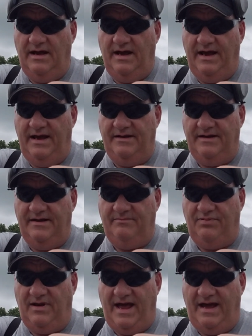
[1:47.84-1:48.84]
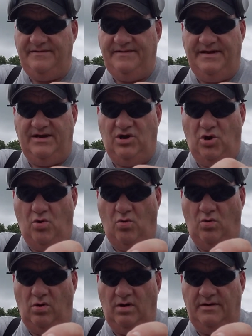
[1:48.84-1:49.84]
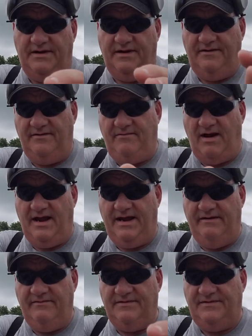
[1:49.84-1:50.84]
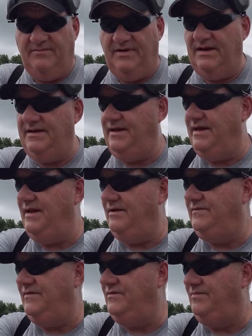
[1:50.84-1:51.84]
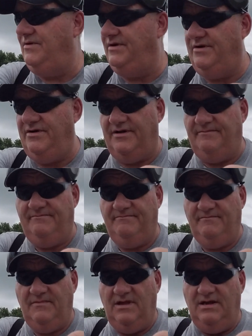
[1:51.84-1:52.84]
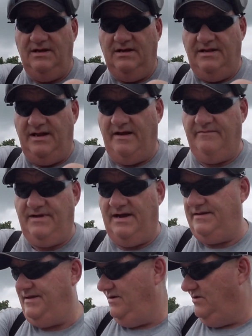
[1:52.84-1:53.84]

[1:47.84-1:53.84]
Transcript: and a plastic core to try and give it stability, and it shoots pretty good. Now I've got the